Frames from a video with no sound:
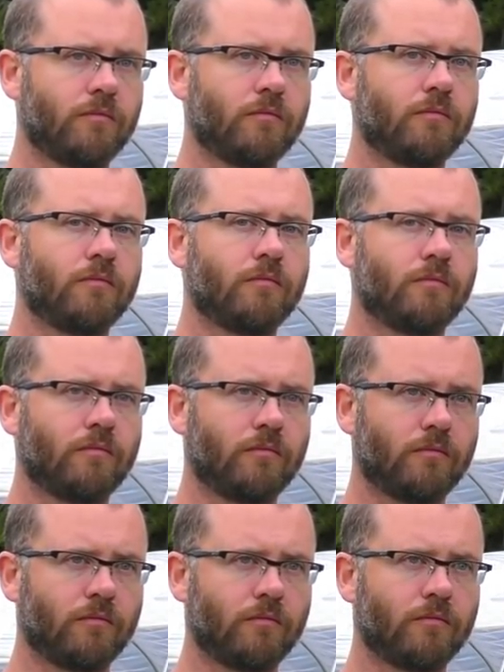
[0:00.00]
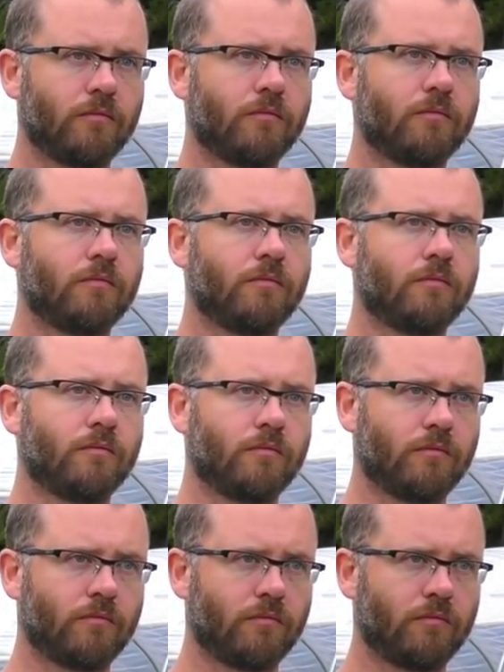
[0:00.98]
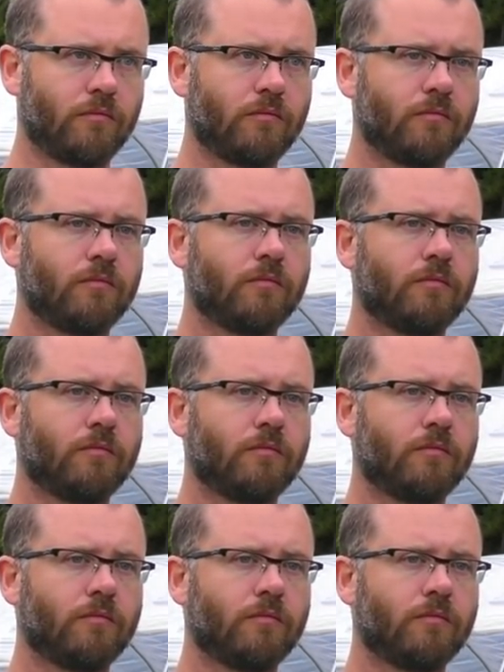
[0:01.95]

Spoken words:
The person shown says nothing.